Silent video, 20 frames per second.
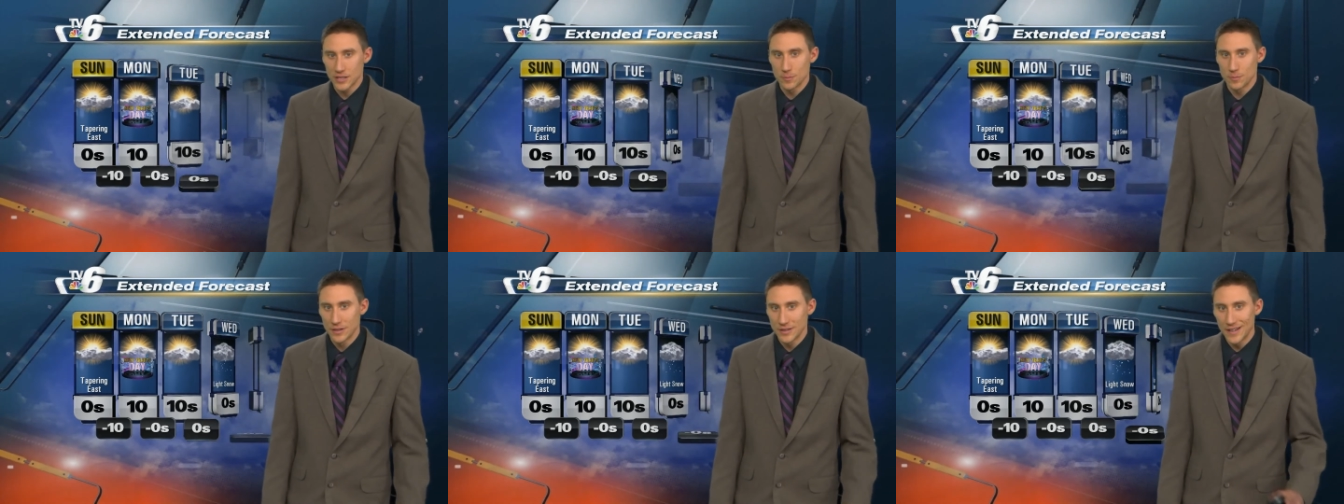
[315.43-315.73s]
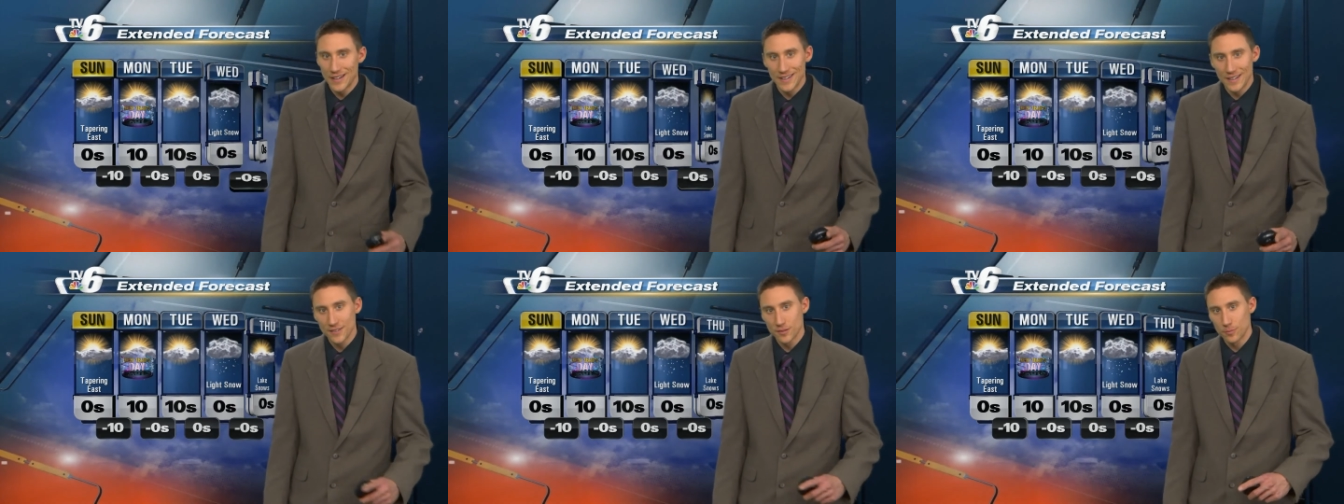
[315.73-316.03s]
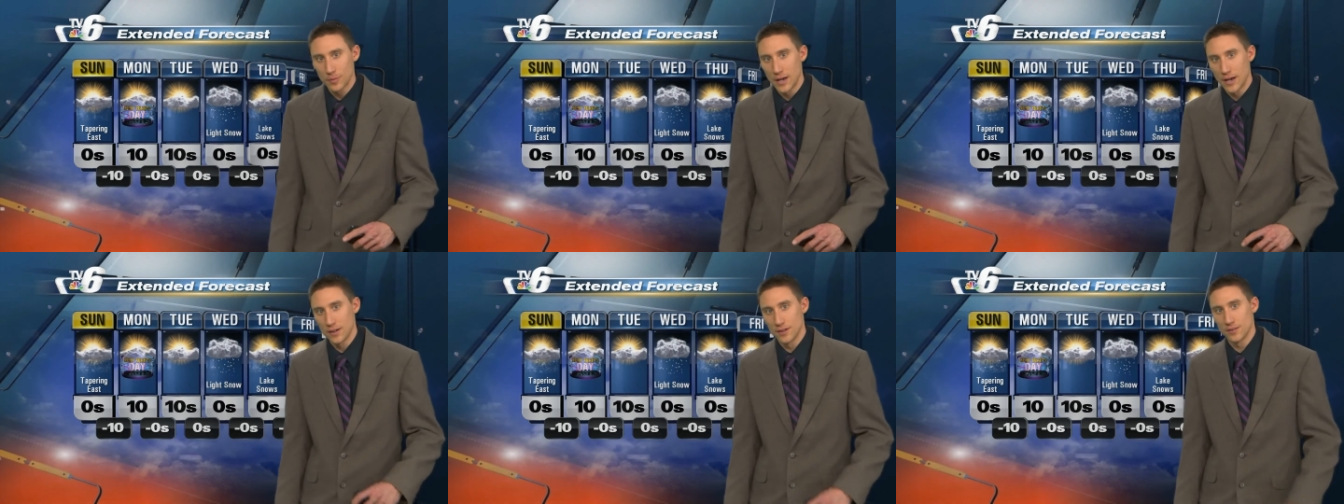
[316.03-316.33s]
but not as
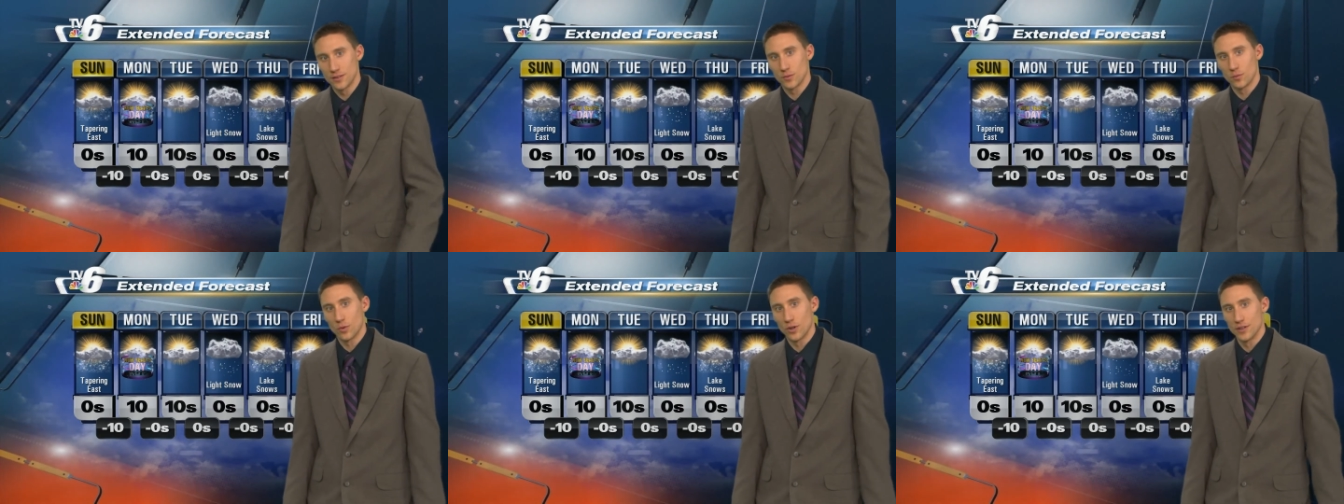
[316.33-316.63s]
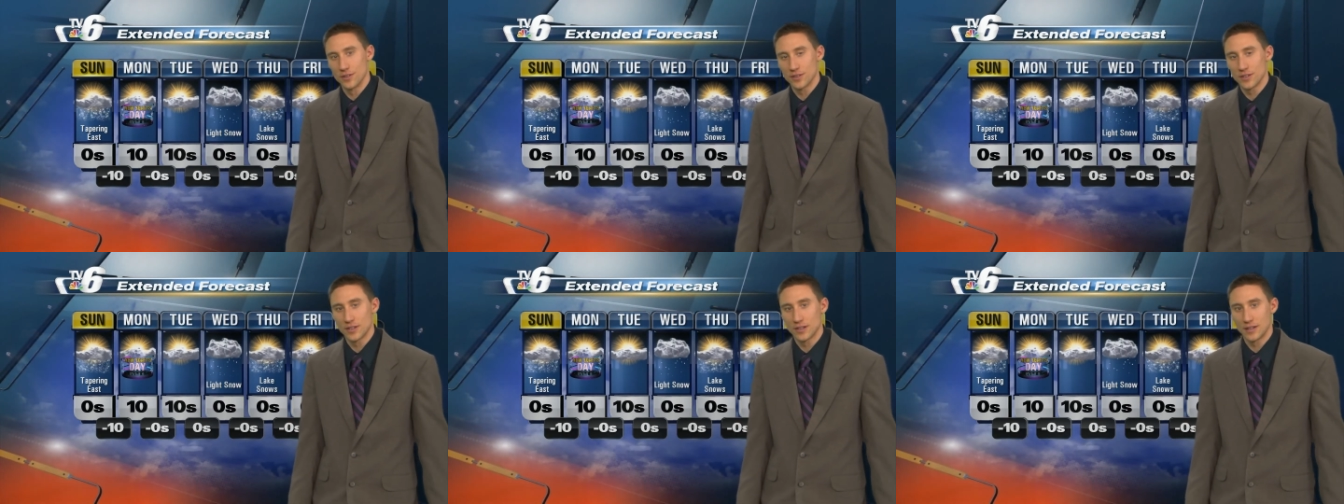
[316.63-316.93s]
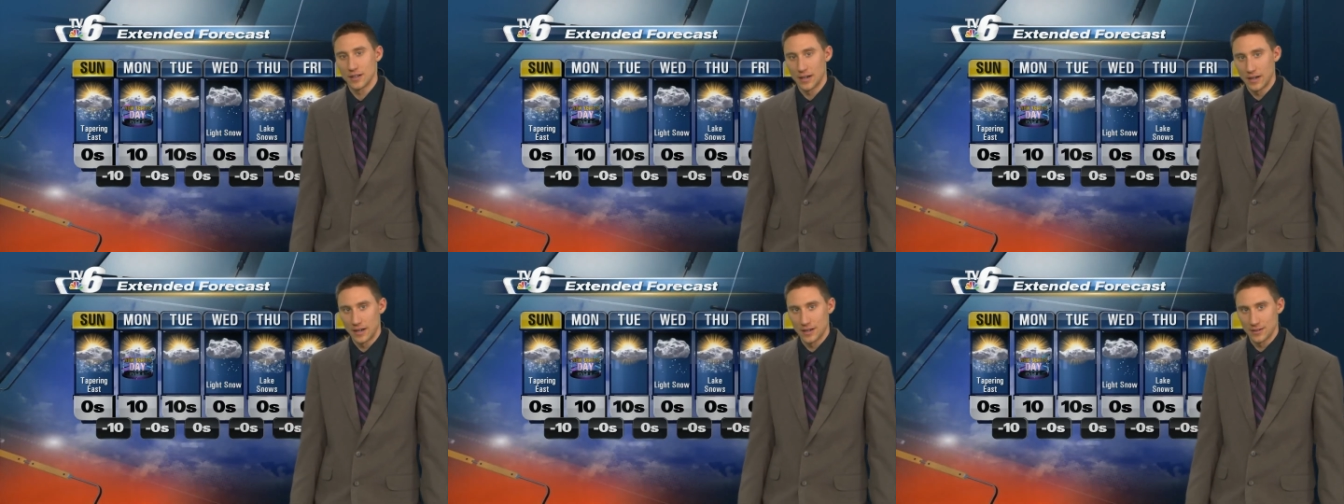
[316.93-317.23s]
bad as it was
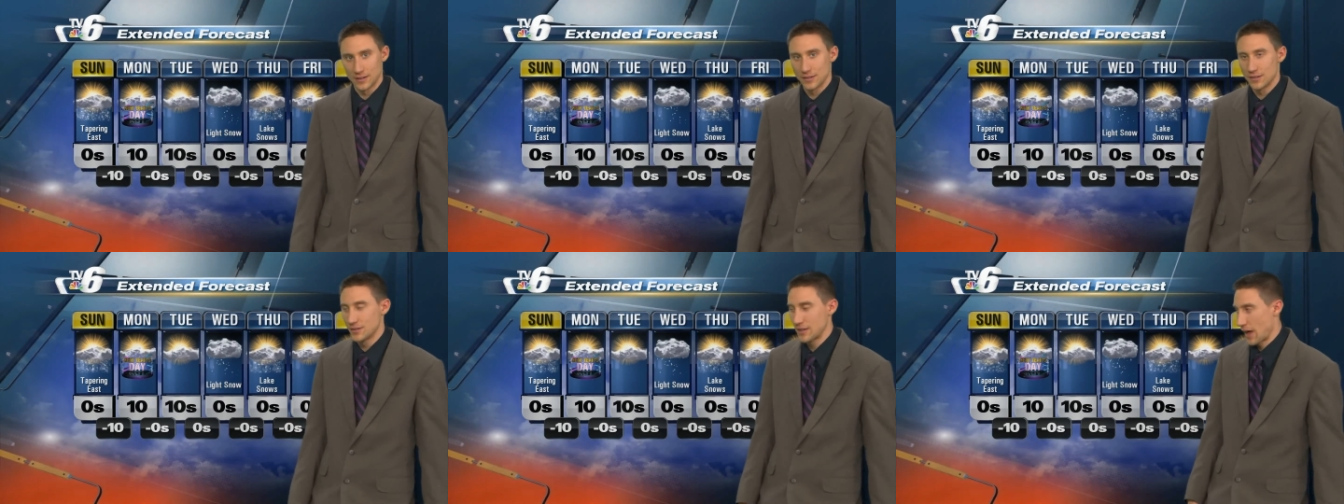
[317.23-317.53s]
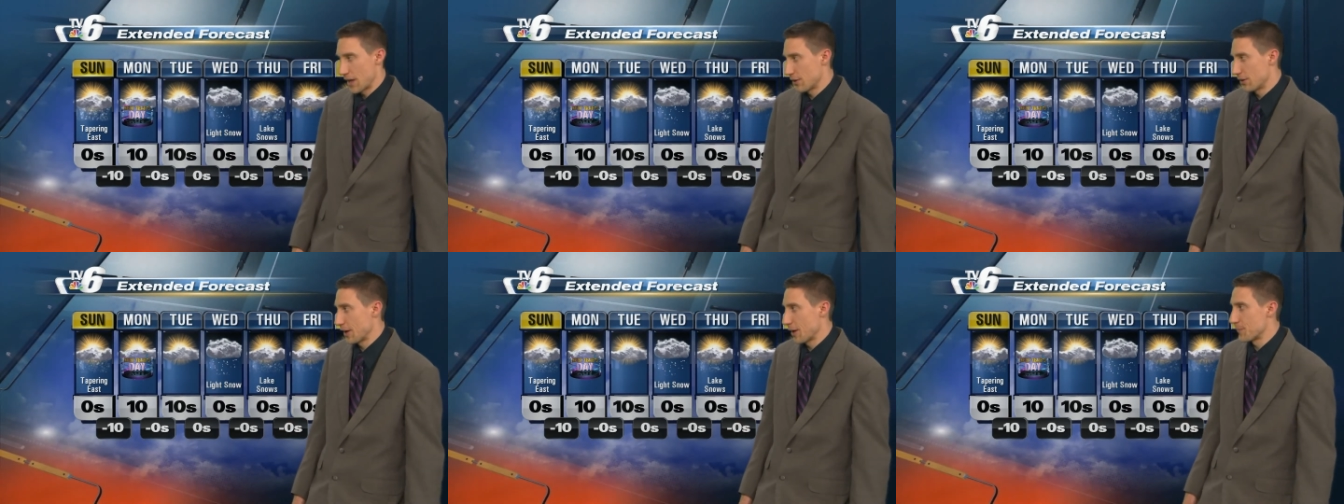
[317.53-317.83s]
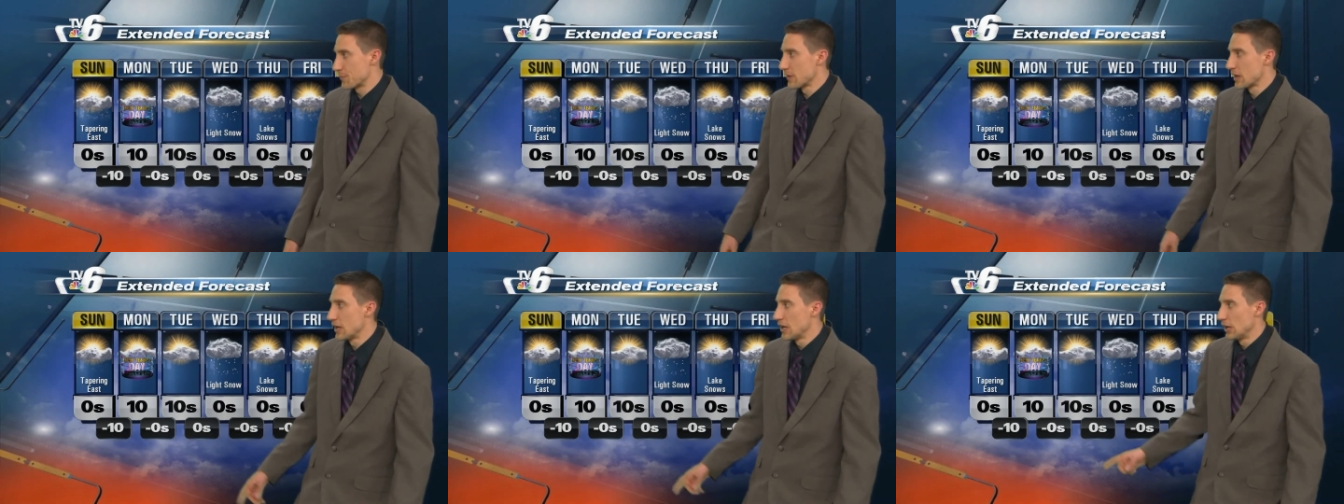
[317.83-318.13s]
on Saturday.
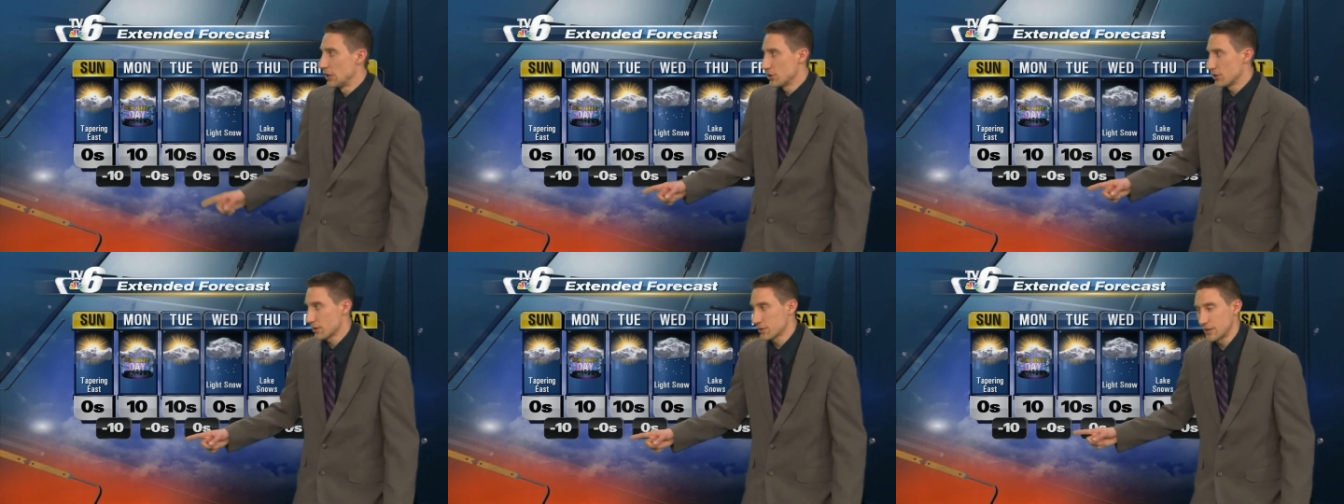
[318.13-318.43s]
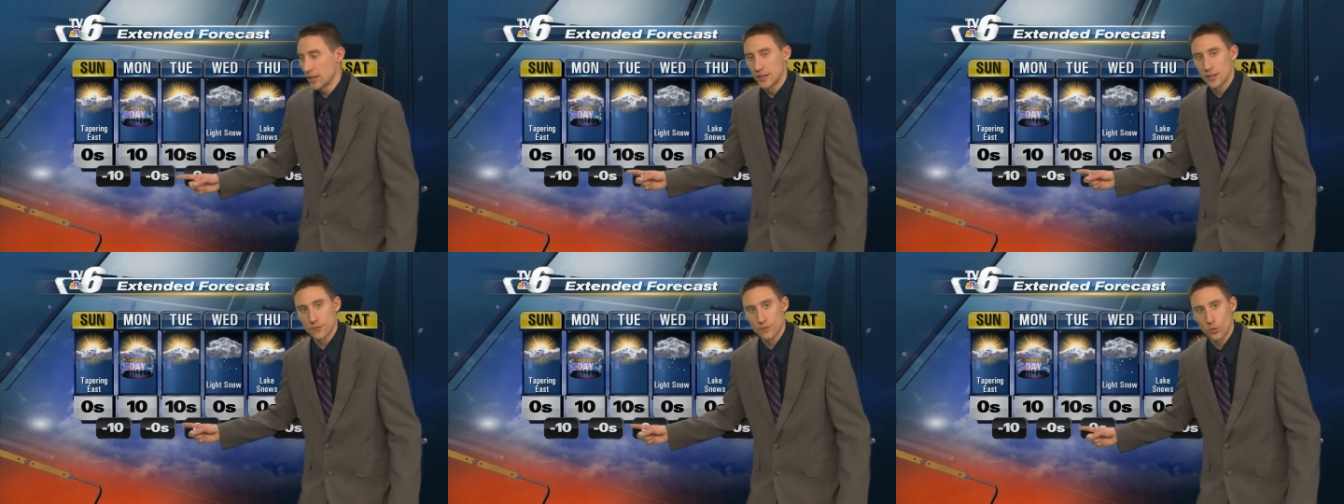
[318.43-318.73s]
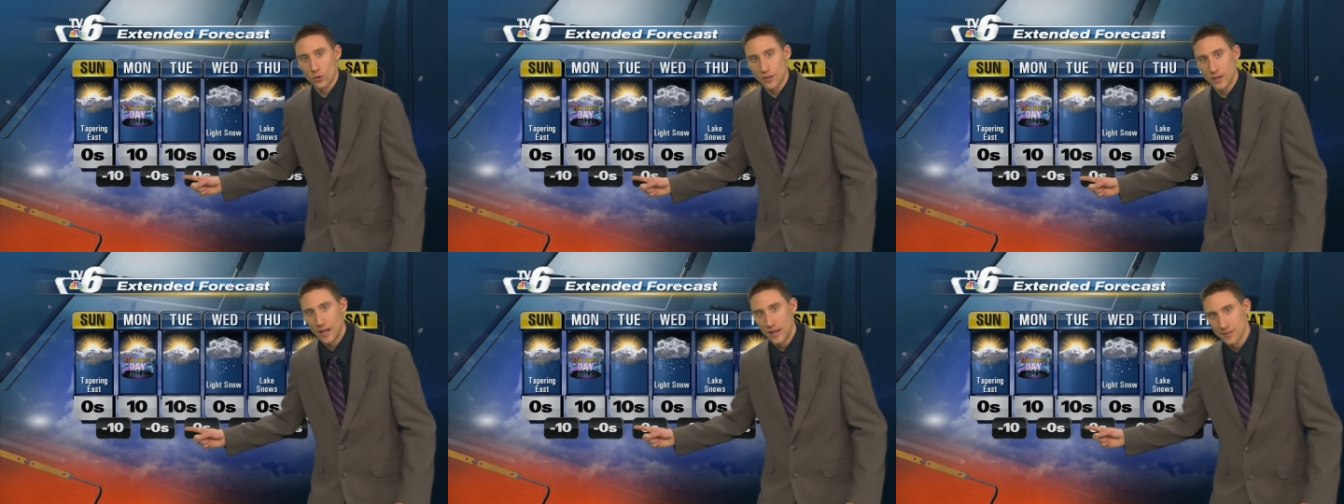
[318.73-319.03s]
Your extended
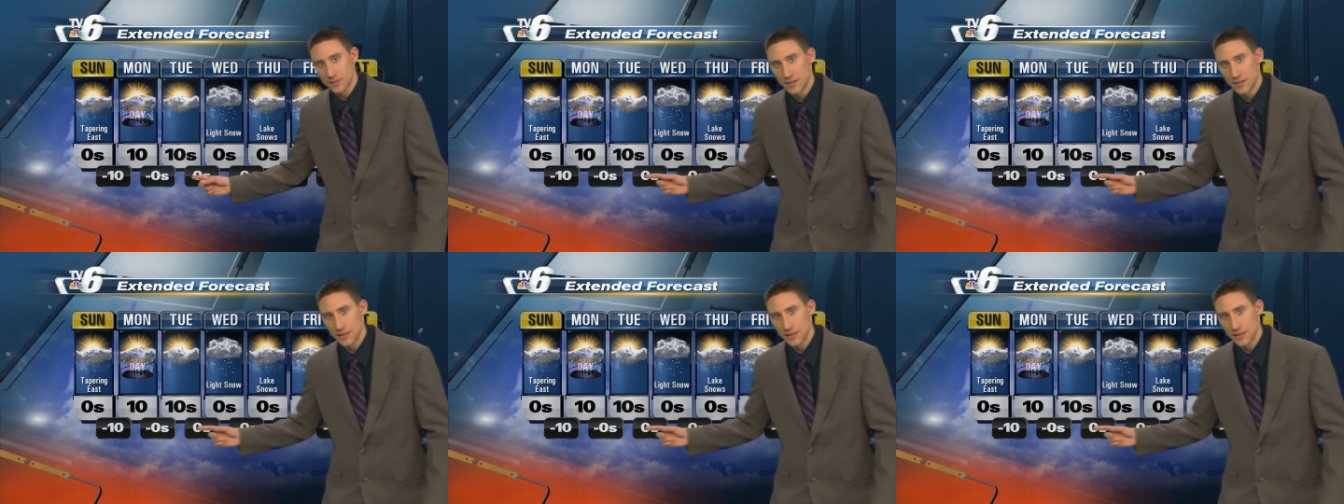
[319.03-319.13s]
forecast